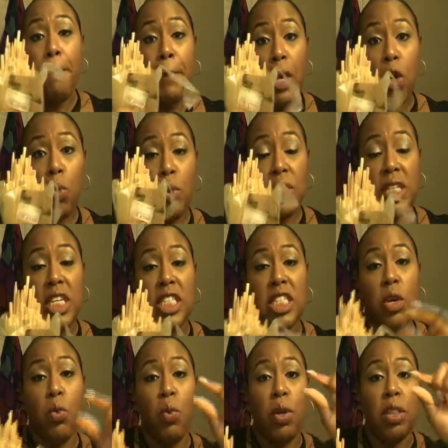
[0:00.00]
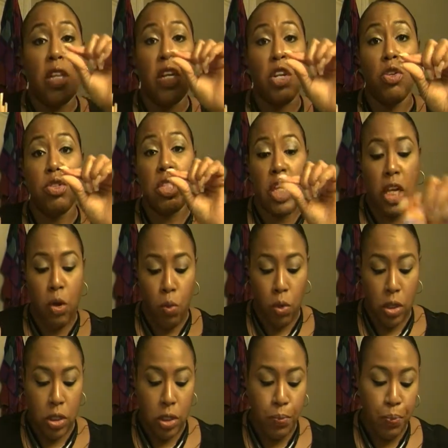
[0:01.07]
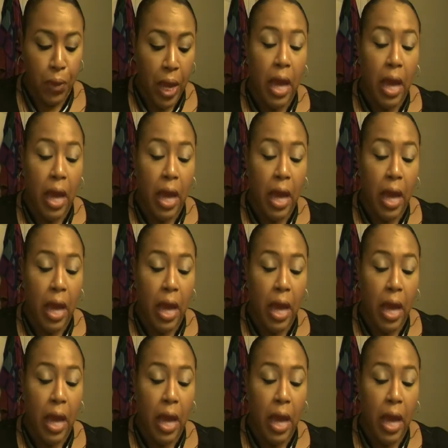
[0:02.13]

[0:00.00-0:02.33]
better with these than with the little skinny ones.